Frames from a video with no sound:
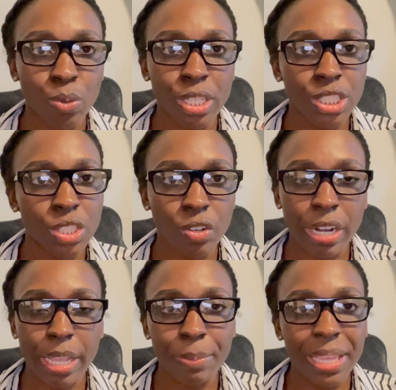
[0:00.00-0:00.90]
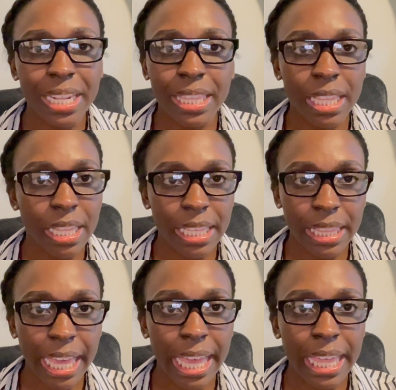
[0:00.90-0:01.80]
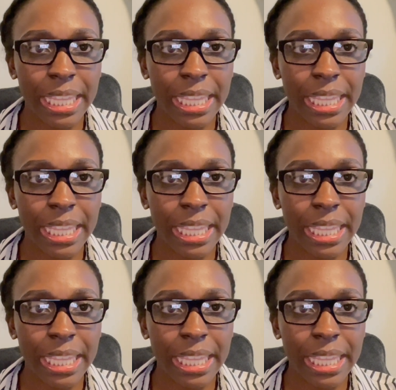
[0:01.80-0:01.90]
on Instagram, anything like that.